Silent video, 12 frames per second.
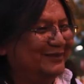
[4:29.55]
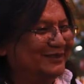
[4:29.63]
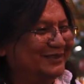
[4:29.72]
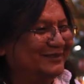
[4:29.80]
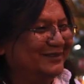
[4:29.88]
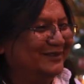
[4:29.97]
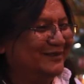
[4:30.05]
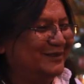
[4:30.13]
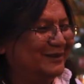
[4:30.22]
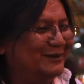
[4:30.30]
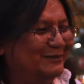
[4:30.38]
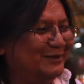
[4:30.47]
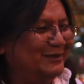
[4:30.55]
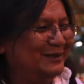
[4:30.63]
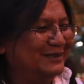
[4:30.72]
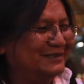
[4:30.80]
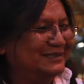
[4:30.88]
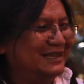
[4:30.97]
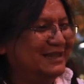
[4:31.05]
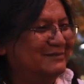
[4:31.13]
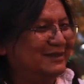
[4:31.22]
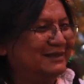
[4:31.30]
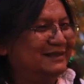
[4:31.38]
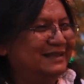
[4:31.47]
So we wound up doing the same,
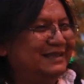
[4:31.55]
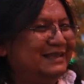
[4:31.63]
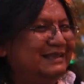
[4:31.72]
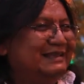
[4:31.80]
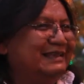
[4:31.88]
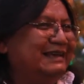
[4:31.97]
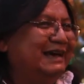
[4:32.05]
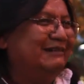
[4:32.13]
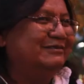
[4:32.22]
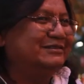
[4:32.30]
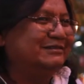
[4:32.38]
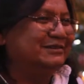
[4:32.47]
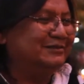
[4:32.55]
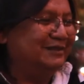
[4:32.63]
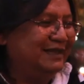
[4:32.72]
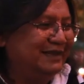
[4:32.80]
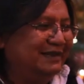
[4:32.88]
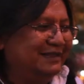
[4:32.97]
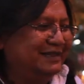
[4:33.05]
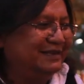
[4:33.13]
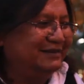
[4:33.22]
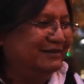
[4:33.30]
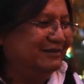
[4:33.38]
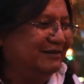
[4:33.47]
and I was also the head of the
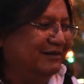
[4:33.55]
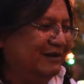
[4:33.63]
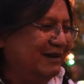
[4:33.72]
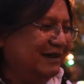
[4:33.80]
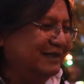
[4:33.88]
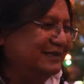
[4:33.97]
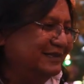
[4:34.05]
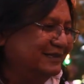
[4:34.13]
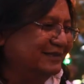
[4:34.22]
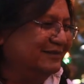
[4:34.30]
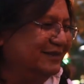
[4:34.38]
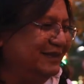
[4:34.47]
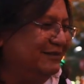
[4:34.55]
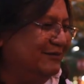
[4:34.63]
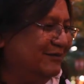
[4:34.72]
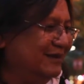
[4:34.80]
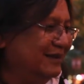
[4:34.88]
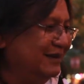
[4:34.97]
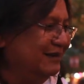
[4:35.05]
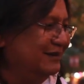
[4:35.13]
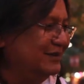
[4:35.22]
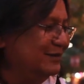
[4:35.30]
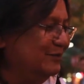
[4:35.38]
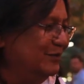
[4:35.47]
Interior Alliance, and so he wanted our
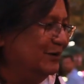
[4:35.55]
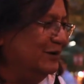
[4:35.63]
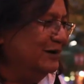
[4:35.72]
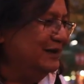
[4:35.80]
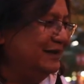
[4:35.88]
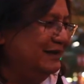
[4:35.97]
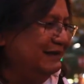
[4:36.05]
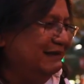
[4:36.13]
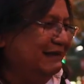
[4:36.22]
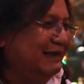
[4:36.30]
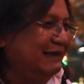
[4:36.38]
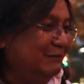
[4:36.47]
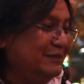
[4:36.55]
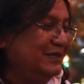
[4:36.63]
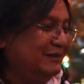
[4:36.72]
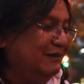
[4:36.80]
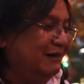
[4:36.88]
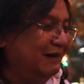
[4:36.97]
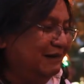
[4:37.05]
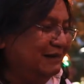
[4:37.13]
support, which he got,